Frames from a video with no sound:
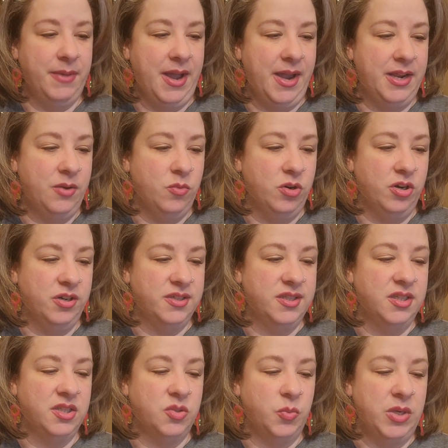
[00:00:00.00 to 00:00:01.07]
& Body
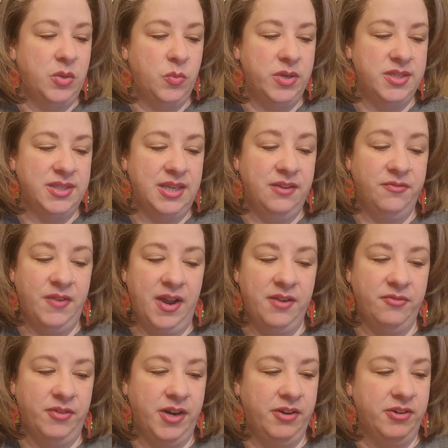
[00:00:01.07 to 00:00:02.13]
Works Sweet Whiskey
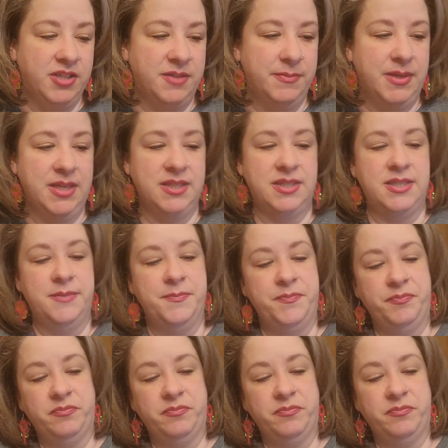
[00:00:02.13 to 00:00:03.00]
Fine Fragrance Mist.